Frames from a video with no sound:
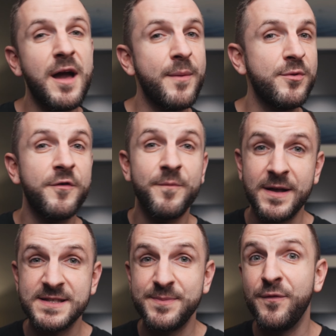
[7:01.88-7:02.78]
couple of
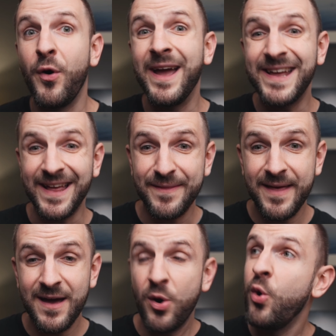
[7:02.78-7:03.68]
months before I get
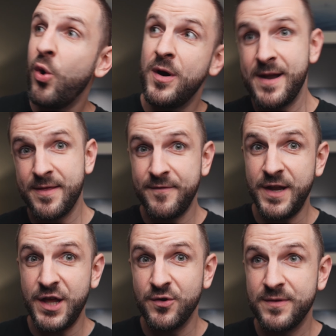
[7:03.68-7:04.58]
there or another
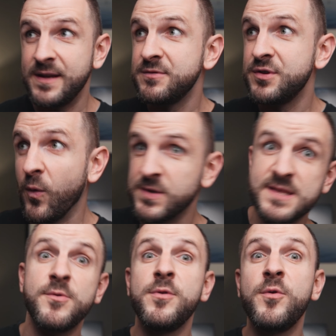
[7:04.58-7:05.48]
video that goes
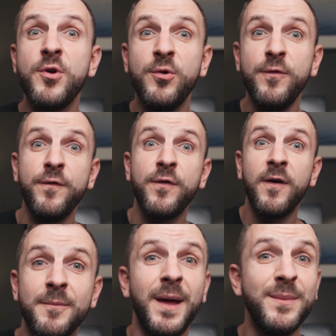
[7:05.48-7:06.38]
through the roof.
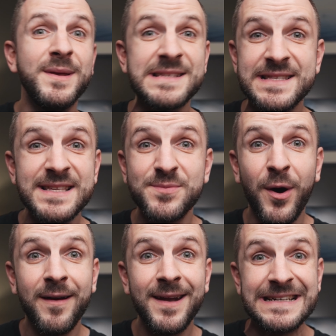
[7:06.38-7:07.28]
Maybe it's this
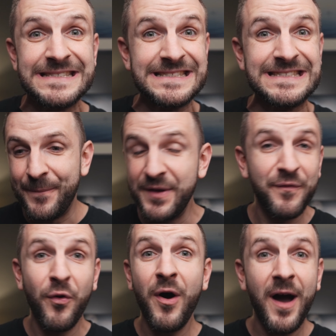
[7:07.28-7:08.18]
one.
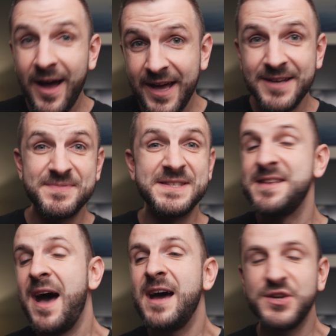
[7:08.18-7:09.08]
Before I
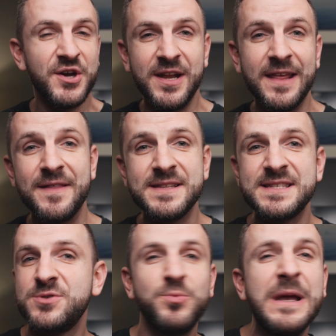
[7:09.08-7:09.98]
start earning that
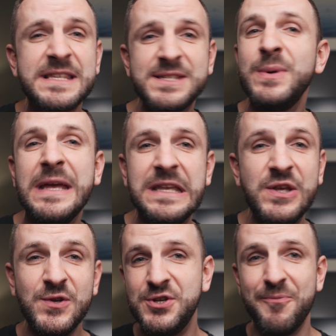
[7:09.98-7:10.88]
sweet, sweet
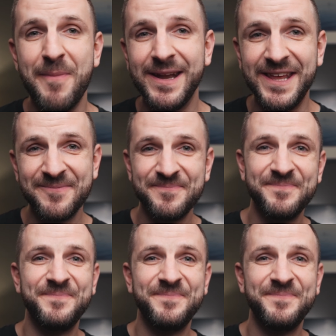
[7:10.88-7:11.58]
YouTube money.